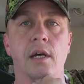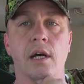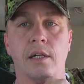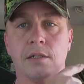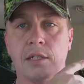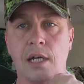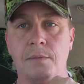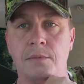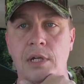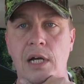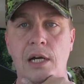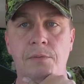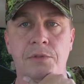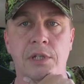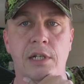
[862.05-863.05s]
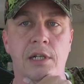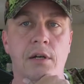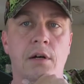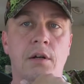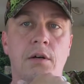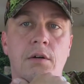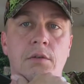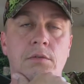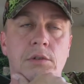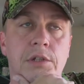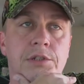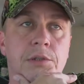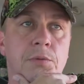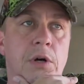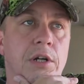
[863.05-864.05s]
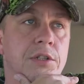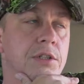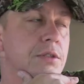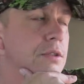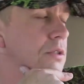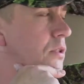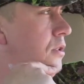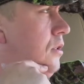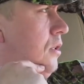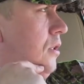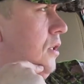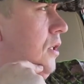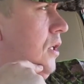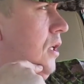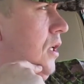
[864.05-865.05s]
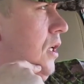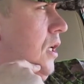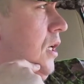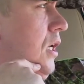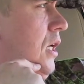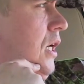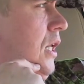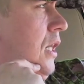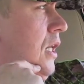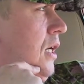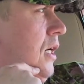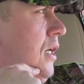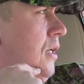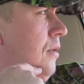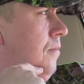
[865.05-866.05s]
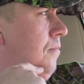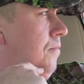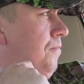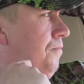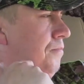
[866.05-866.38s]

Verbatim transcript: At the same time, we'll take y'all along, let you watch us, and um,